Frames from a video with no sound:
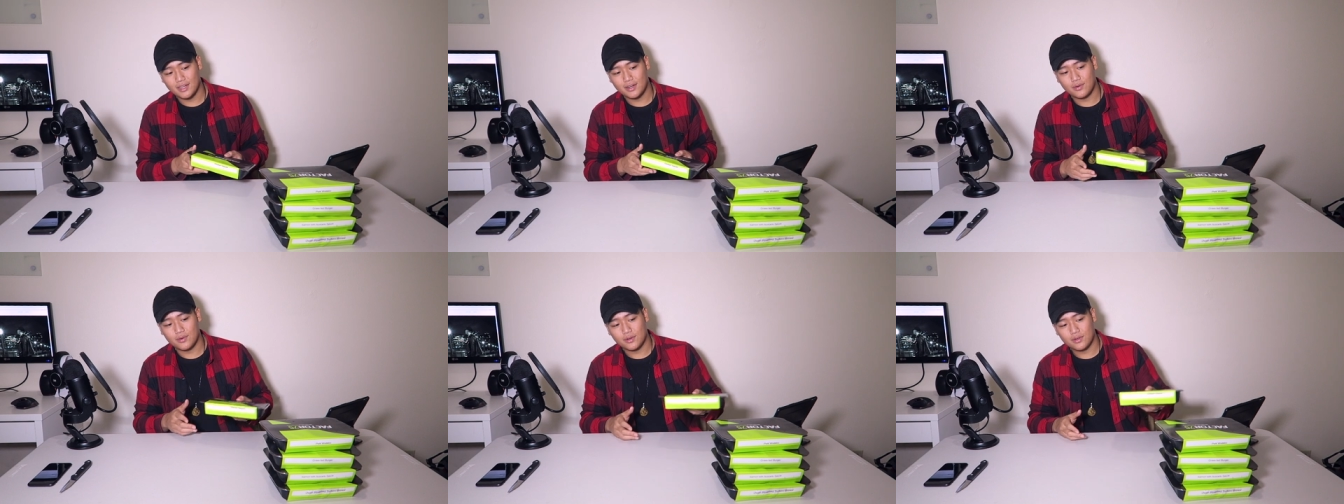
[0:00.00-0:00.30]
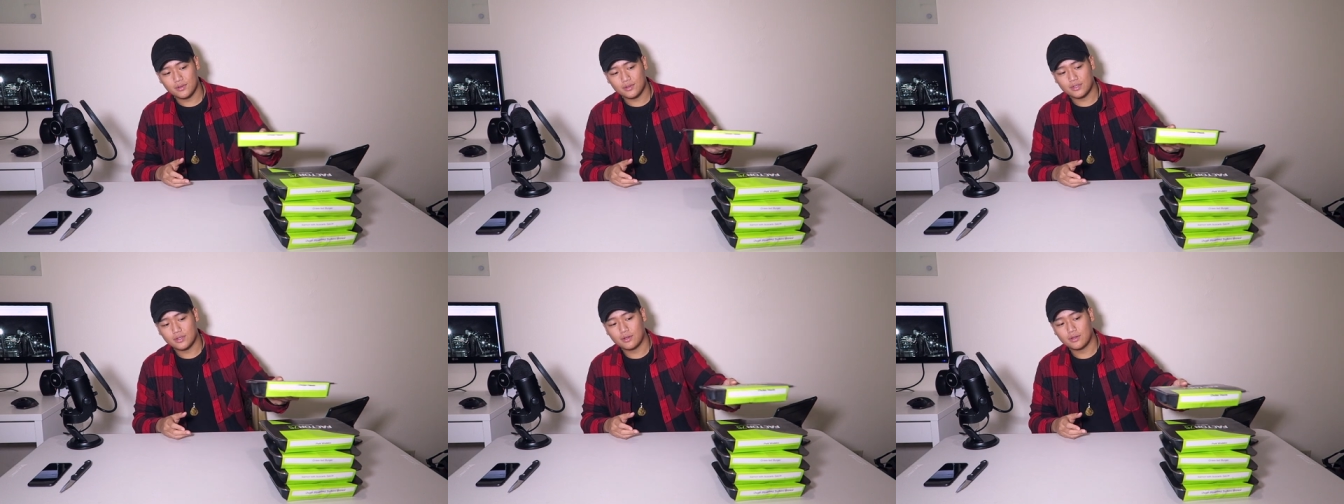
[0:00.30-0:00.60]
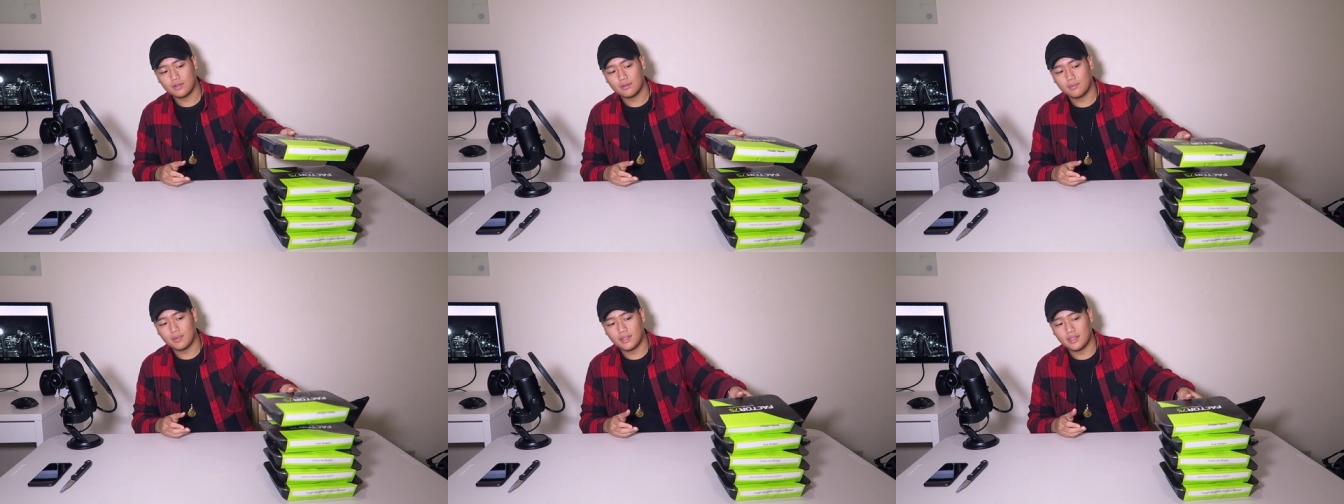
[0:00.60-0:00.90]
get grilled
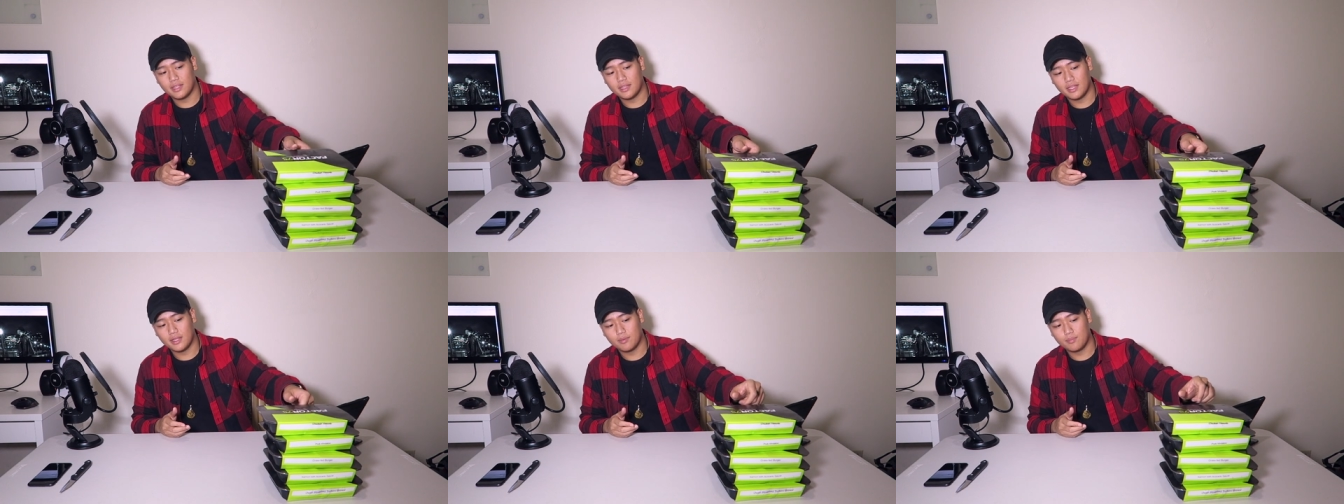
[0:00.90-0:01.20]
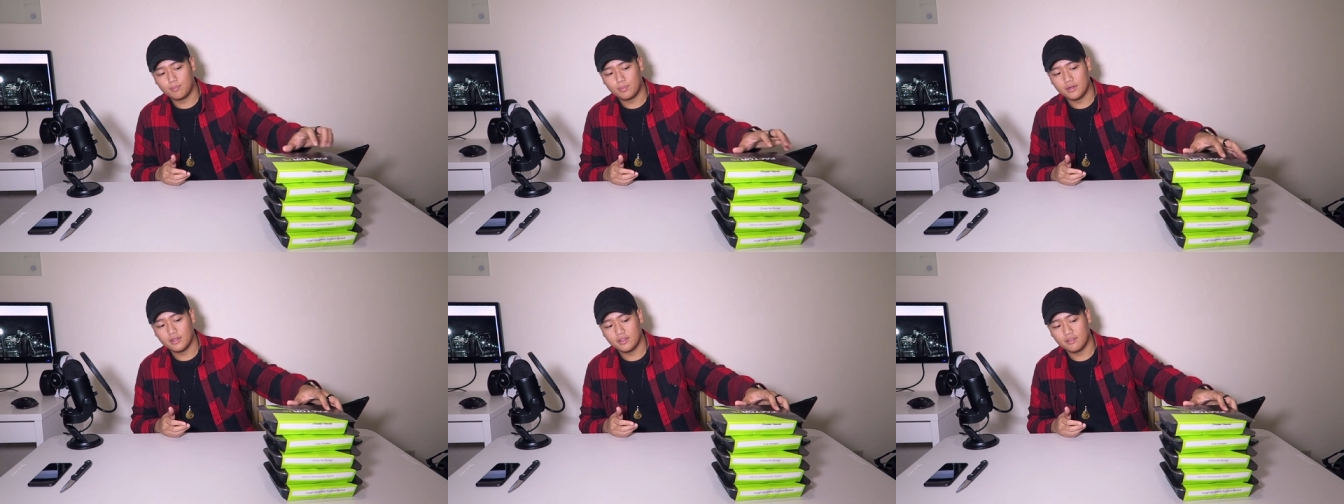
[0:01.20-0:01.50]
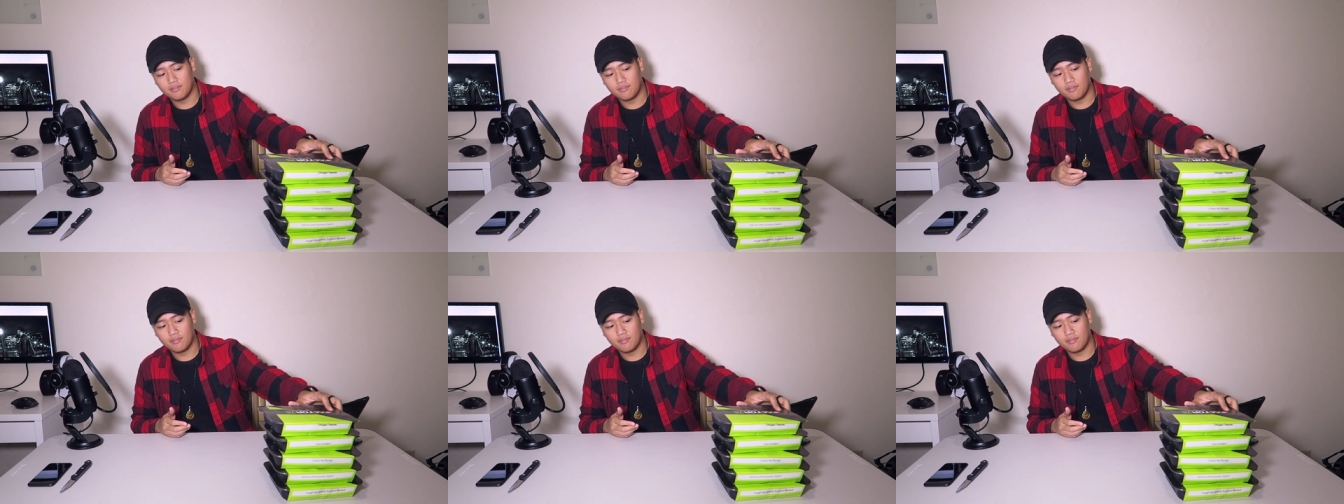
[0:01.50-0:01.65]
and then they put in the